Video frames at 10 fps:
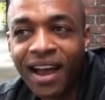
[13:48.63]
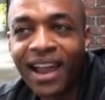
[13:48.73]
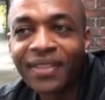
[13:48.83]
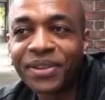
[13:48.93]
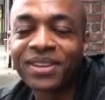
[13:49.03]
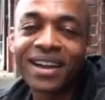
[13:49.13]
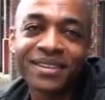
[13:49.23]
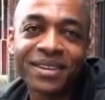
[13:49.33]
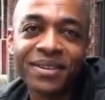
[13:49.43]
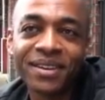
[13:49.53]
I had this
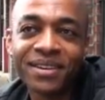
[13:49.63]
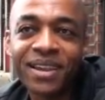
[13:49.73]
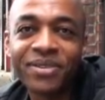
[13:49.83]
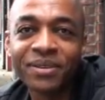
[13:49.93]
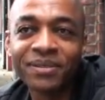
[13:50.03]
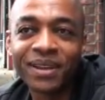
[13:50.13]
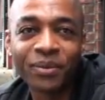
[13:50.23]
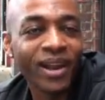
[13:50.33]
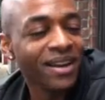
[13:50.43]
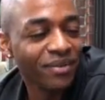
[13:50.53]
idea that Nathan
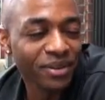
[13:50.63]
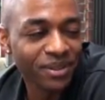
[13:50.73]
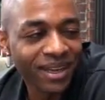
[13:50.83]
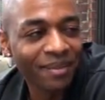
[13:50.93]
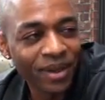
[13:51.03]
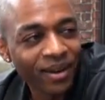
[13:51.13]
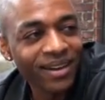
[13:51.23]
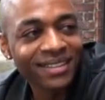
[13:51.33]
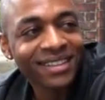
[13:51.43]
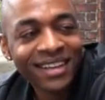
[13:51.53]
and Rain eventually got
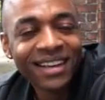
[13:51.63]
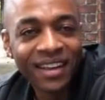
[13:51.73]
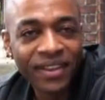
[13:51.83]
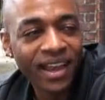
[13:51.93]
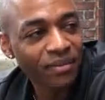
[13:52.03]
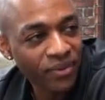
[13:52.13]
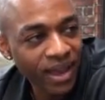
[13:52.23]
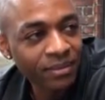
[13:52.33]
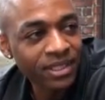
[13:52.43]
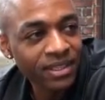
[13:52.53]
married, and they had
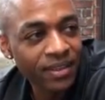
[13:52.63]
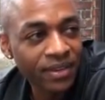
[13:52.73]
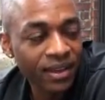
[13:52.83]
family, and